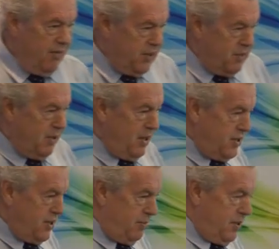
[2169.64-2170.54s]
vitamin,
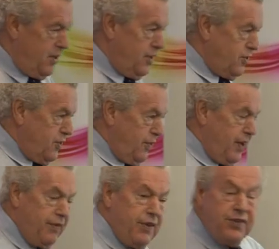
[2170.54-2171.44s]
isn't it, pyridoxal
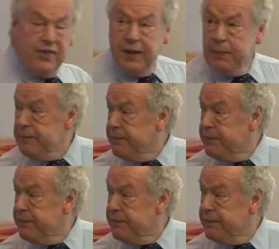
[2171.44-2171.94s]
5-phosphate.